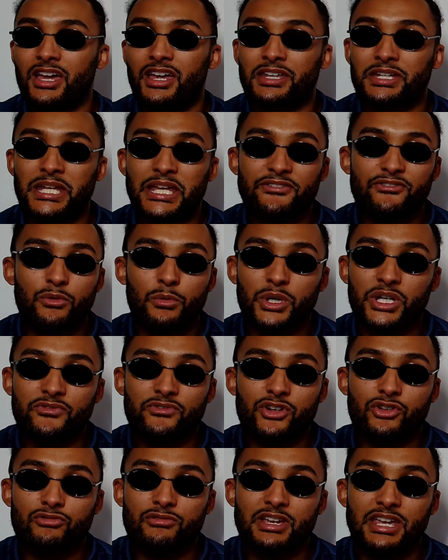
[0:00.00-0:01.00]
never would have
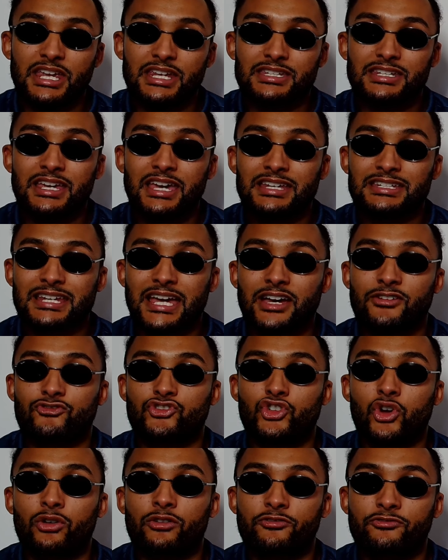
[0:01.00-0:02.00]
agreed to have
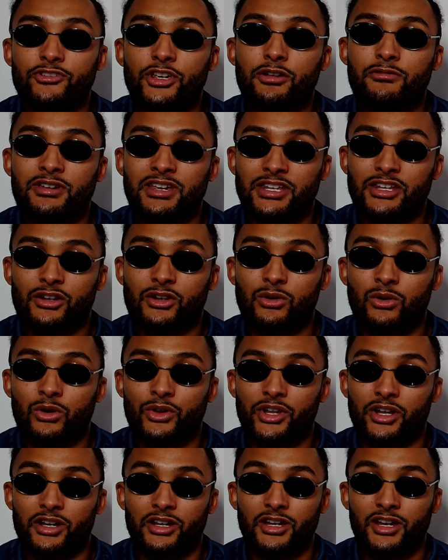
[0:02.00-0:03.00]
John Fury in the
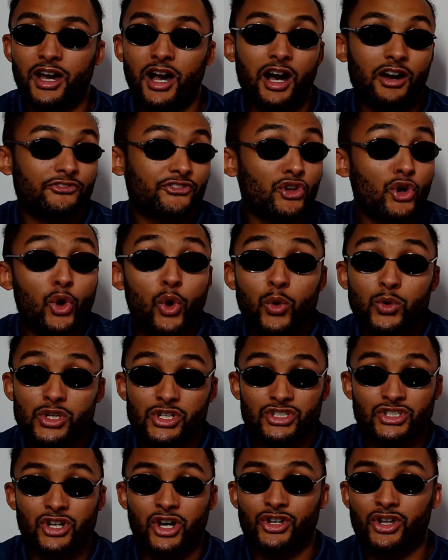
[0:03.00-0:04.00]
corner after all
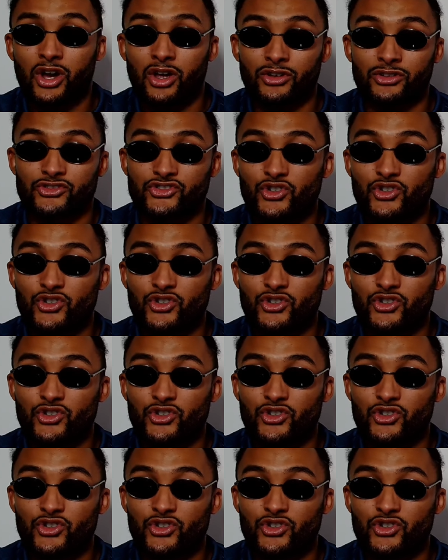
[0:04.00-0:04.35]
that's gone on.